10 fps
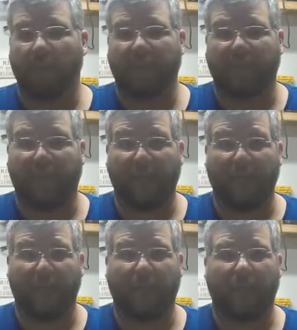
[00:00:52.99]

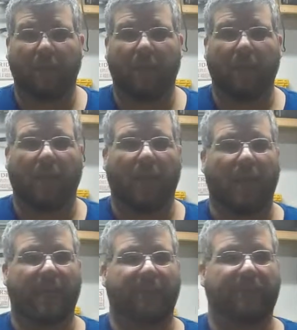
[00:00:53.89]
today I
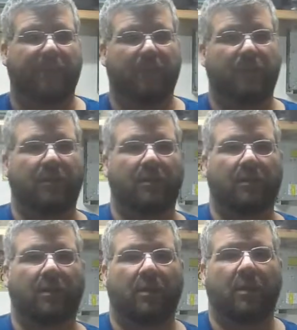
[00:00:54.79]
have
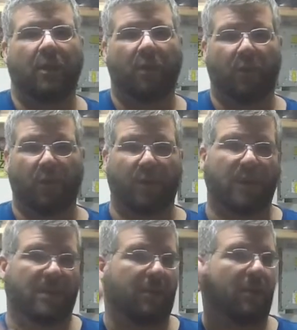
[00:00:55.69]
three
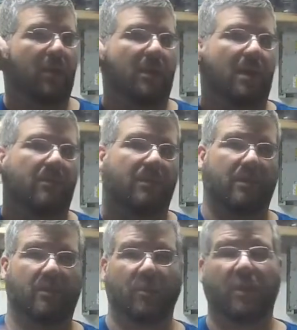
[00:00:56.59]
things I want to accomplish.
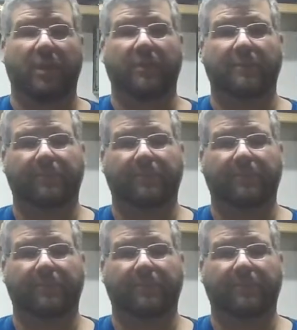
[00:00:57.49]
Number one,